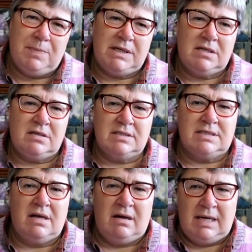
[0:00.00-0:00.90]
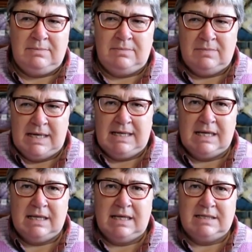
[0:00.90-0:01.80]
because I'm
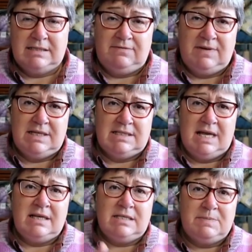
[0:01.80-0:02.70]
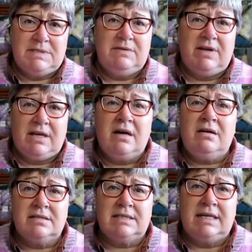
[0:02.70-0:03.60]
making this to fit a specific
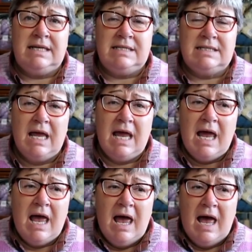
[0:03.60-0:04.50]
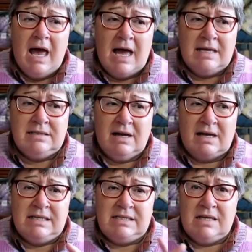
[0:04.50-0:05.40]
car seat and
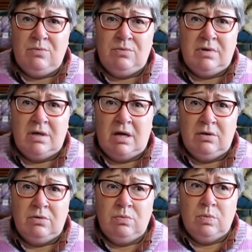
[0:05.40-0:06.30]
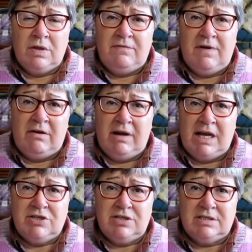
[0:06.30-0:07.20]
I don't know what the
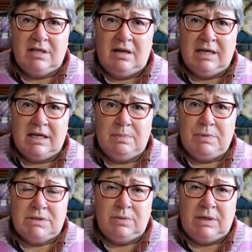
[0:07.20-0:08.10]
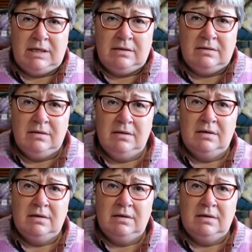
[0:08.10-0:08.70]
variations are like between